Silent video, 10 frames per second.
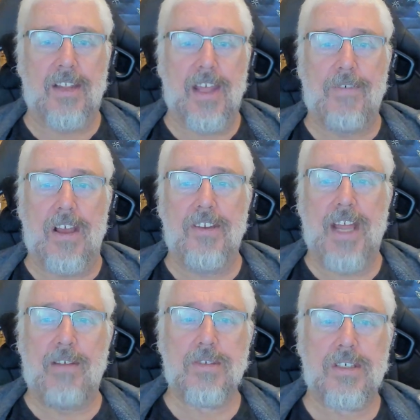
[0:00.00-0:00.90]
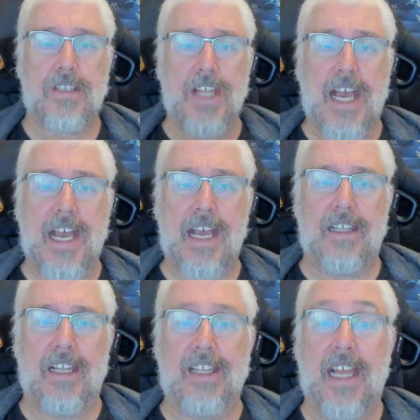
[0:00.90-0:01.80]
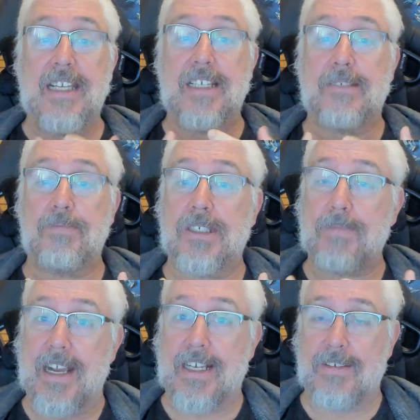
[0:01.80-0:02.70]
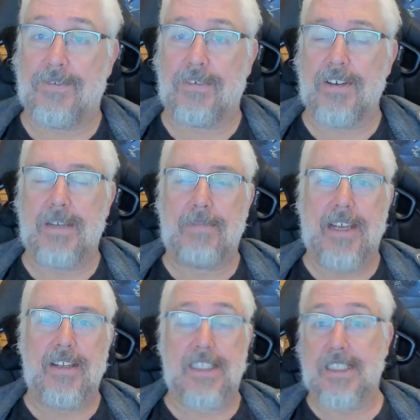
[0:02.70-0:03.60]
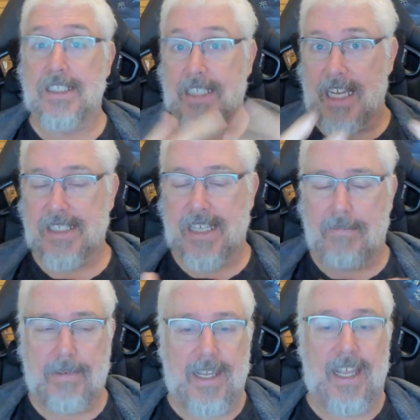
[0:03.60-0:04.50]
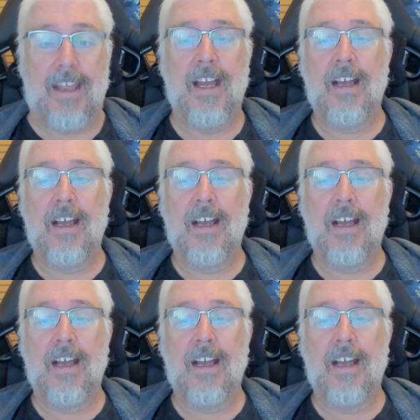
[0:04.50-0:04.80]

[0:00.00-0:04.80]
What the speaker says: they've announced their latest perspective for independence. This is the SNP.